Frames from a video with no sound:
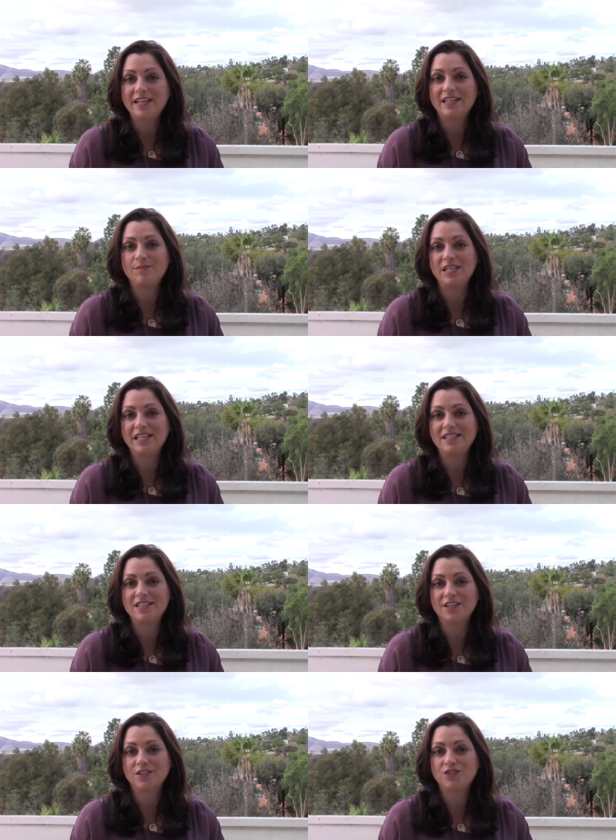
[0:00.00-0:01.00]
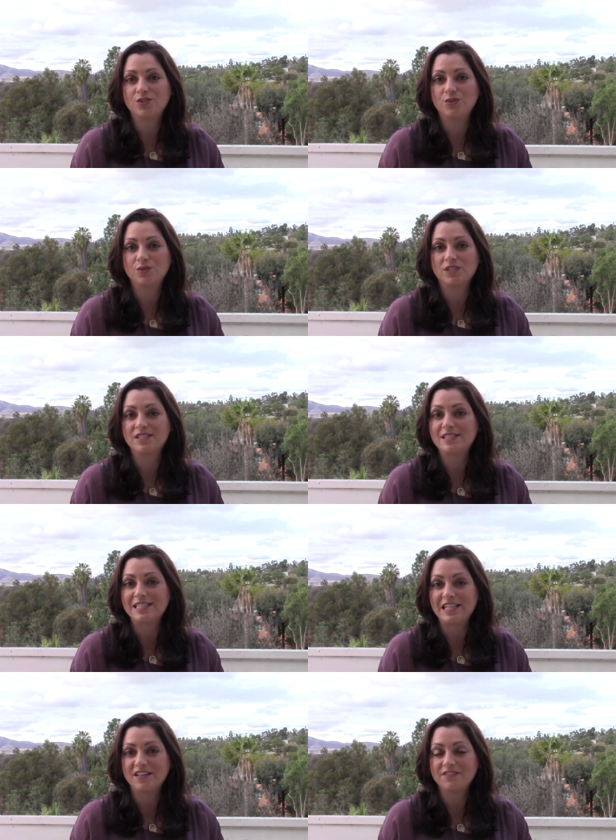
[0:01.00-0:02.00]
can be easier to
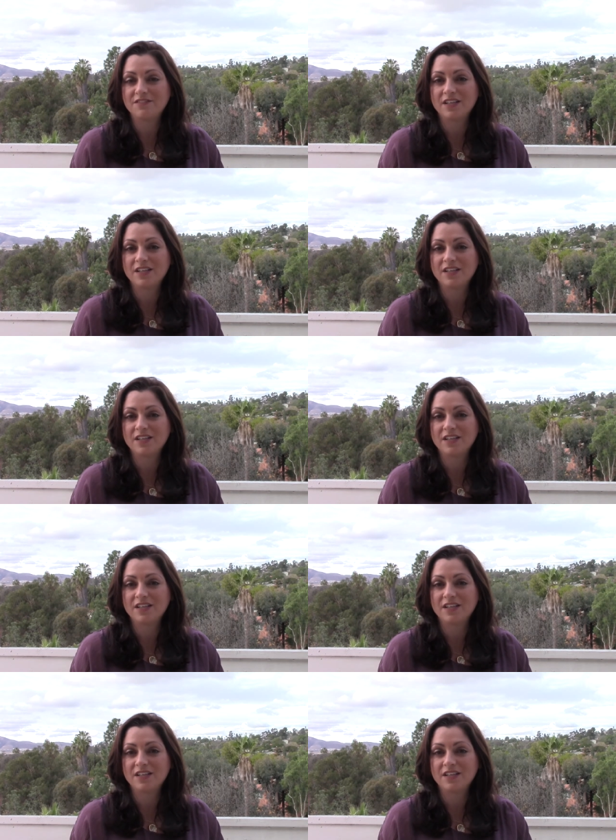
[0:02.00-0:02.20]
conceive.